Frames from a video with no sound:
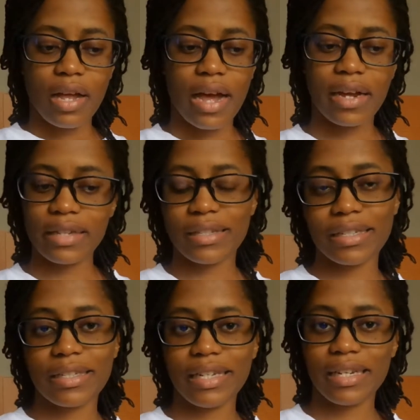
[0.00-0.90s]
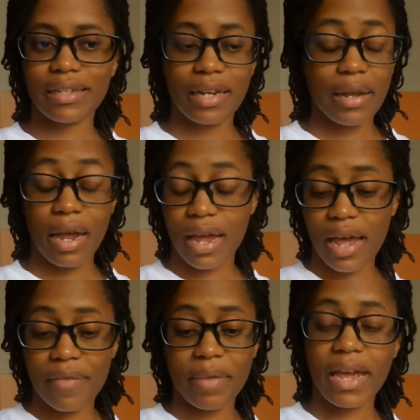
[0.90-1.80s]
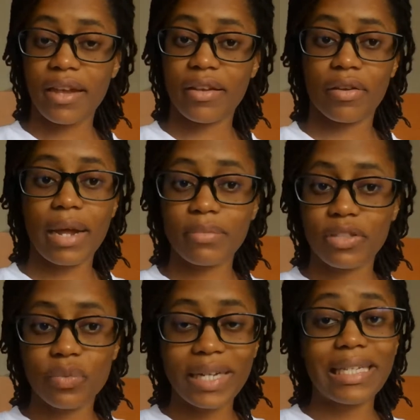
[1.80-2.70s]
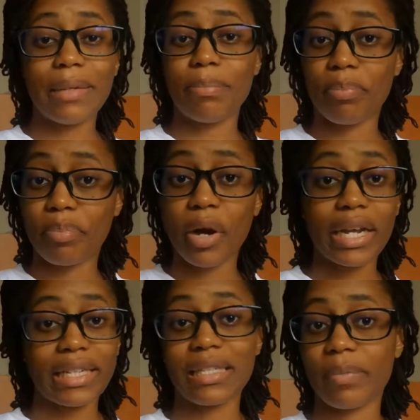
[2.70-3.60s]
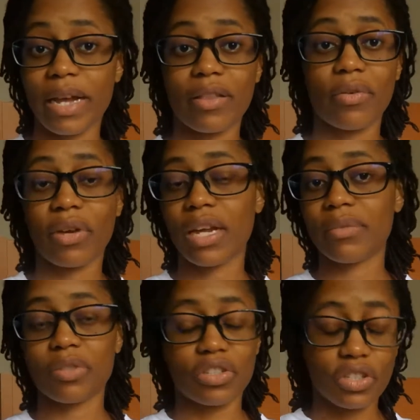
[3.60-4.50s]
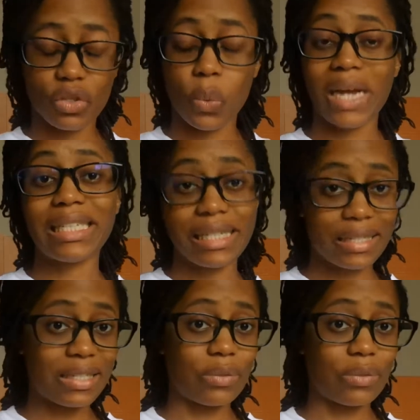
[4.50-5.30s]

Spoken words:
I get to the seat and I have my head down. I'm sweating buckets, by the way. I'm just sweating.